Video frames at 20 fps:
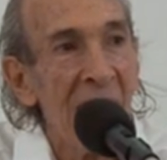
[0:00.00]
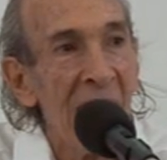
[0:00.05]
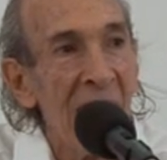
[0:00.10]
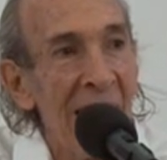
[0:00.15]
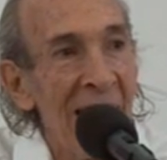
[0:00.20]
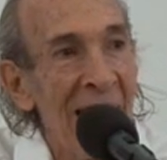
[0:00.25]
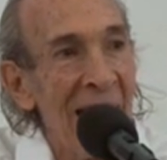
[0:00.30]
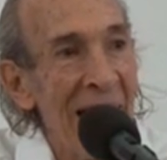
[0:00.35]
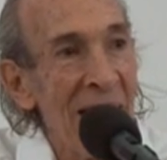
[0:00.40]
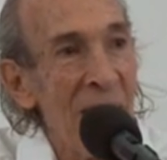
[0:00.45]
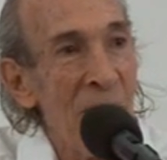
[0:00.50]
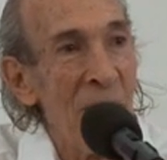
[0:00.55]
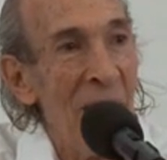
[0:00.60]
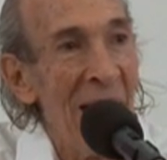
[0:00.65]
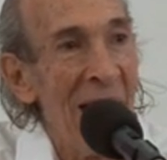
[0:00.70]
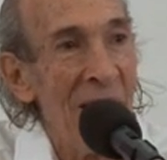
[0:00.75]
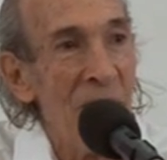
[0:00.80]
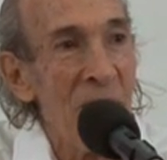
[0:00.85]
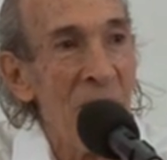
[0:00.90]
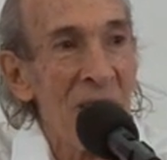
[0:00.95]
I'd like to
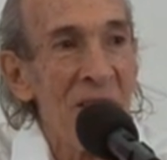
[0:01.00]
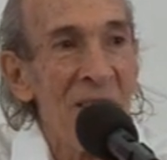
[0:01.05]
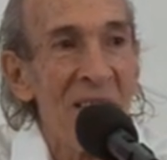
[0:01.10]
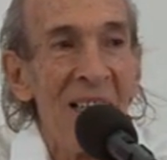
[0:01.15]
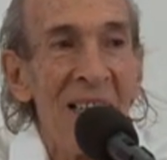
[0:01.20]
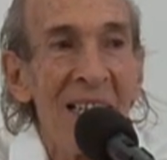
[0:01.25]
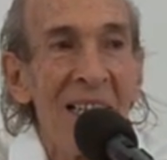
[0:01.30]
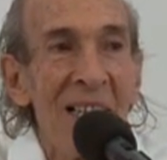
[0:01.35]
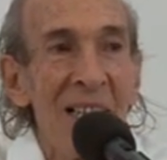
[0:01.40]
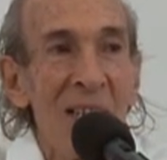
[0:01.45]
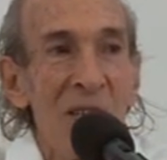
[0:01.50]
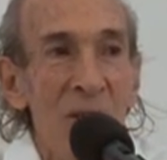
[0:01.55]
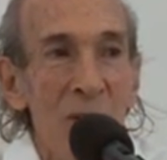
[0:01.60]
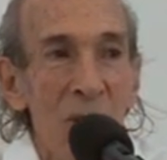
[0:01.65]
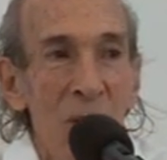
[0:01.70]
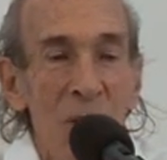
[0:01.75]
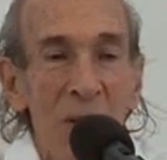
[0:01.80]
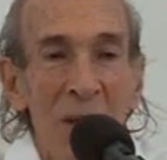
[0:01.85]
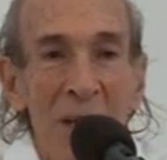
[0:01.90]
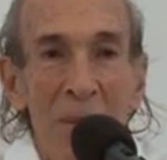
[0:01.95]
add just a little
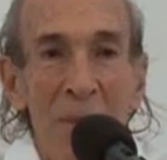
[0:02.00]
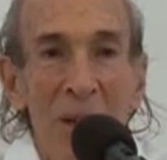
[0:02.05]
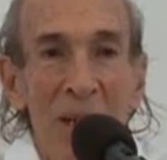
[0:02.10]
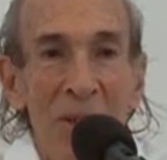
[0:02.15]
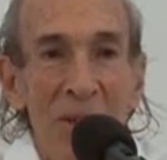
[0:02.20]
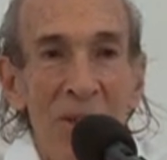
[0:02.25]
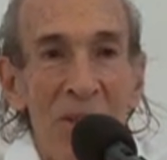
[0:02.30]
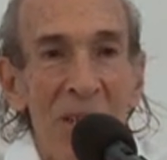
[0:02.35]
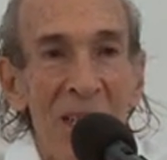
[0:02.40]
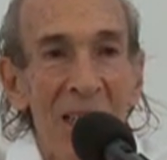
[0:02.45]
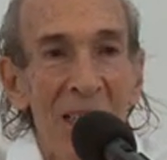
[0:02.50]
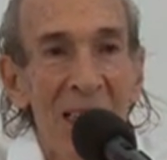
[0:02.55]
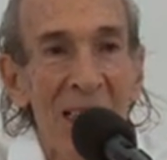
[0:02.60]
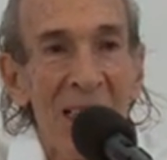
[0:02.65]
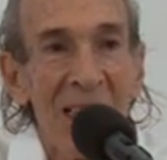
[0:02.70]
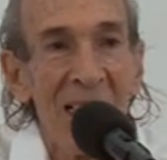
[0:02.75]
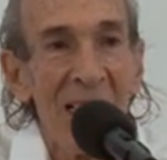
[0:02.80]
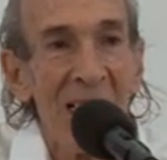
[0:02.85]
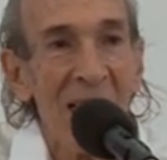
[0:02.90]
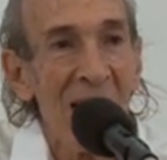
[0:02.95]
story about
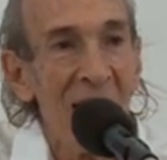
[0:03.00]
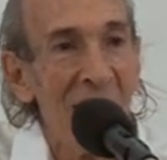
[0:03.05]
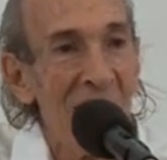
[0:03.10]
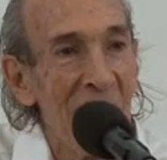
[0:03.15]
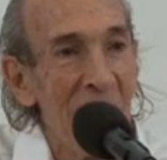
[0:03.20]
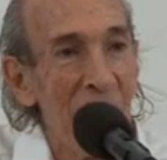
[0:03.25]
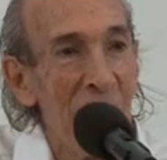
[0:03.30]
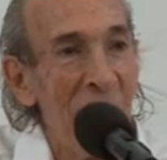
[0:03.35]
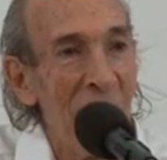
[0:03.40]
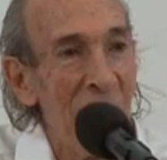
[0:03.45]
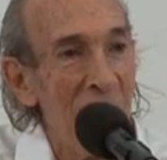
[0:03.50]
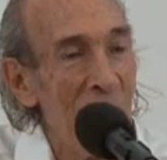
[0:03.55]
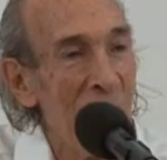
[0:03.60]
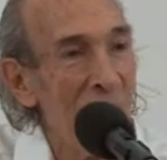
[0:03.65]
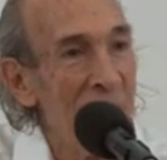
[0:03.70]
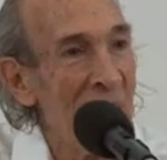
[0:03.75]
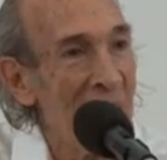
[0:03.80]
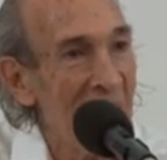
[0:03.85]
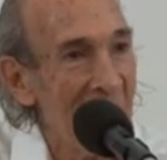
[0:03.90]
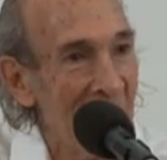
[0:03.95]
my
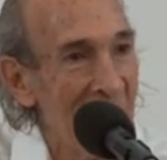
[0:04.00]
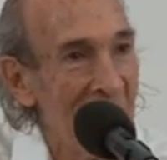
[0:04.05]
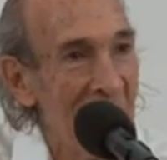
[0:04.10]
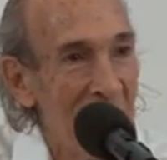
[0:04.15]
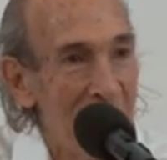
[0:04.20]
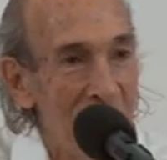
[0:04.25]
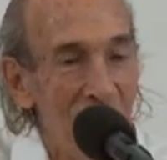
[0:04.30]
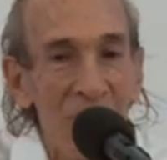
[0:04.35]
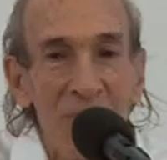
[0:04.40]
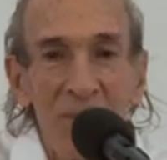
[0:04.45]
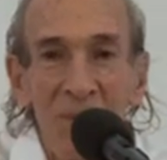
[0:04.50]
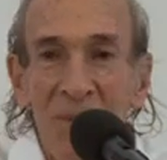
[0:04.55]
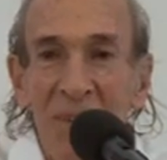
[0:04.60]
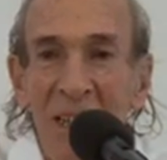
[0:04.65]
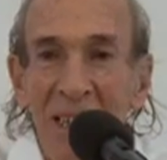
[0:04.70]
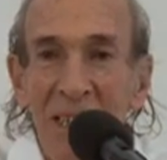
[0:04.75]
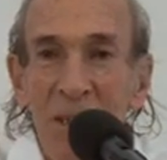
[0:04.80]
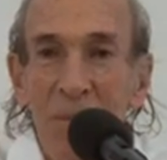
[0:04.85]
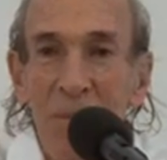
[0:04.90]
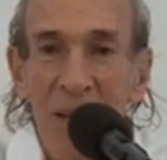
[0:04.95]
own
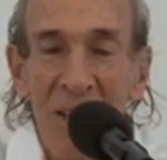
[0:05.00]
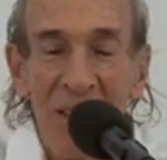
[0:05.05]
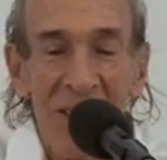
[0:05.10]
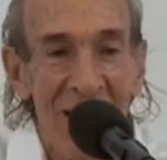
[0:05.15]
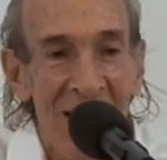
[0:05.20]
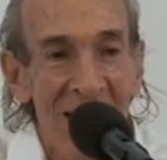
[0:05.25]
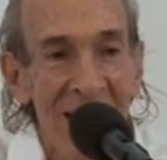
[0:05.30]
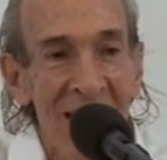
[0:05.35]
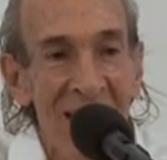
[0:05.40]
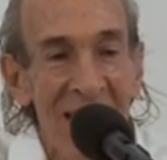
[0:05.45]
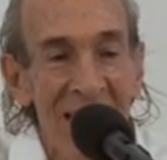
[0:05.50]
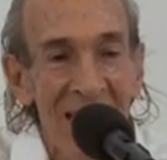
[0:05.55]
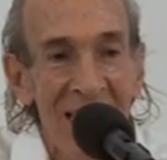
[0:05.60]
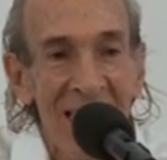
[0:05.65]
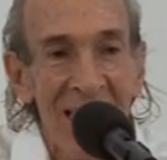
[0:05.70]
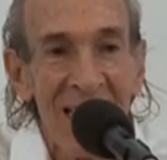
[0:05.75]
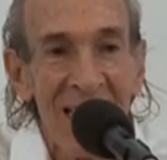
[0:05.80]
experience.